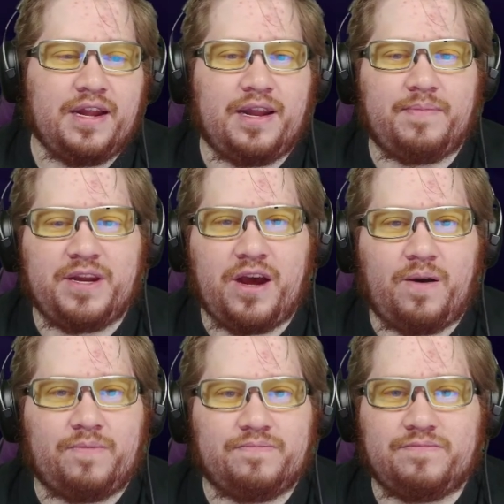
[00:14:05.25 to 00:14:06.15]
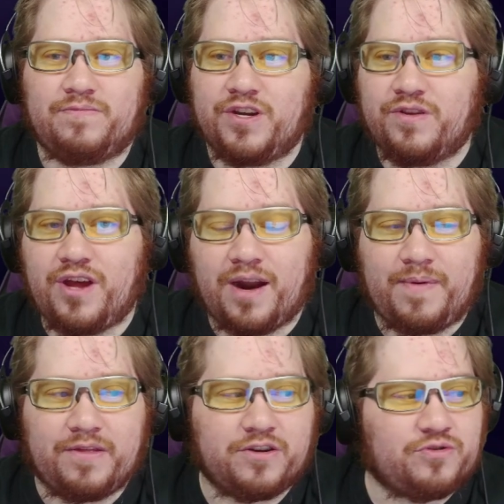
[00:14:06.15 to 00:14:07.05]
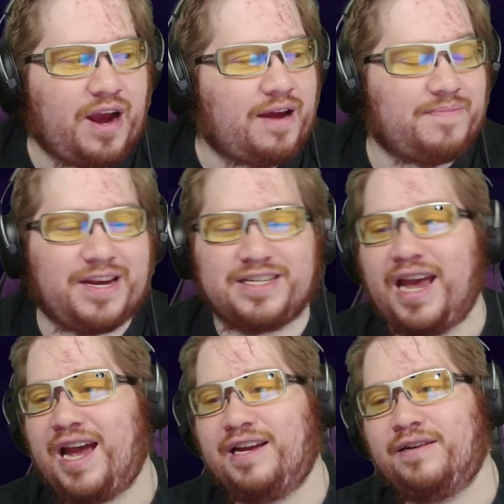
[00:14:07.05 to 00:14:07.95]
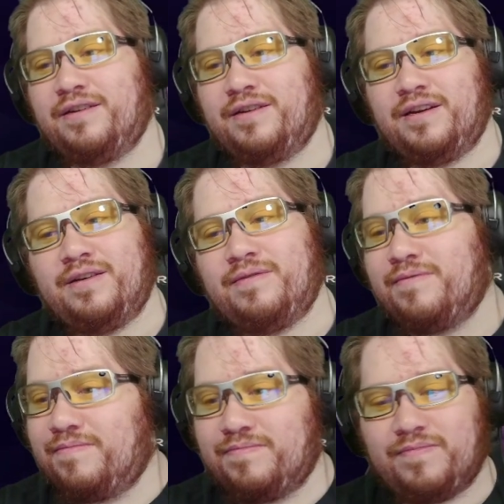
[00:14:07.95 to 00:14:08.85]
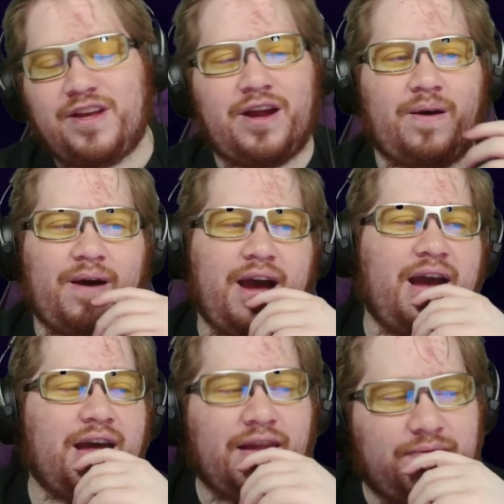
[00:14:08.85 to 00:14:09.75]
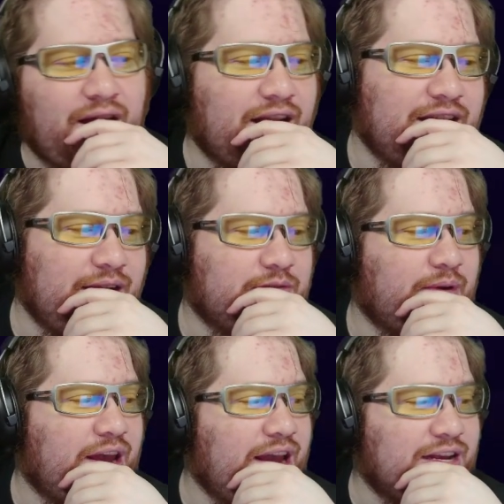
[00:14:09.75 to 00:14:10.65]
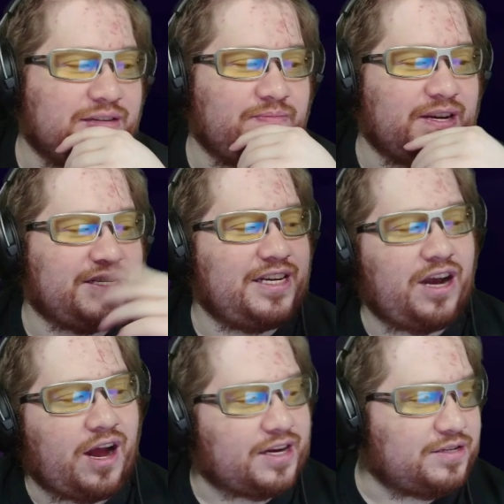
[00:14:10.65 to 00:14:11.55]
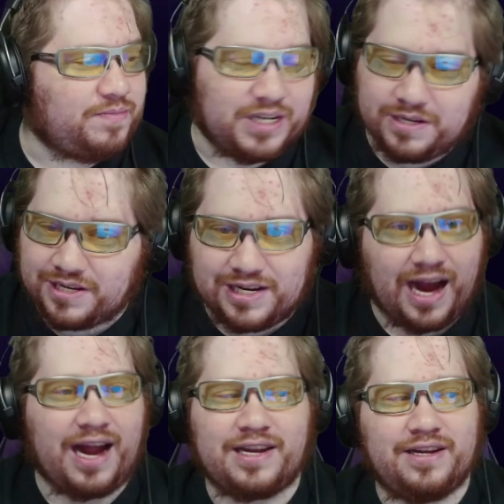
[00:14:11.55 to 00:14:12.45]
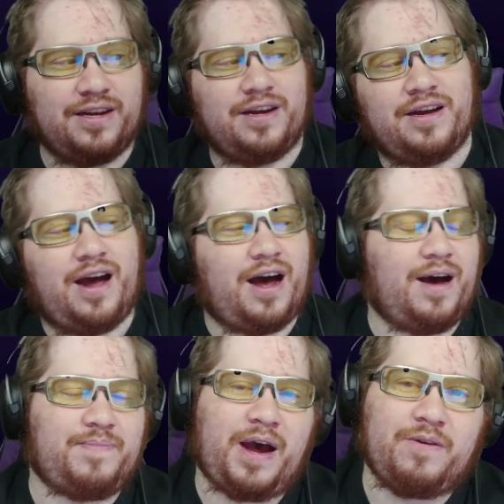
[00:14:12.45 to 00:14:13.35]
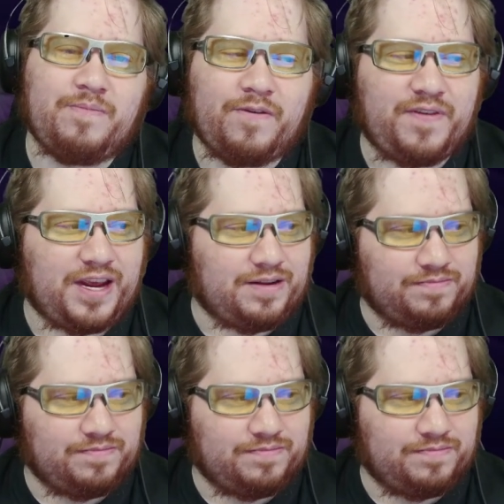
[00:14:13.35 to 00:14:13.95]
Let me know what you thought about the draft, because, hey, I love a lot of teams, but, hey, my Seahawks, we got Byron Murphy,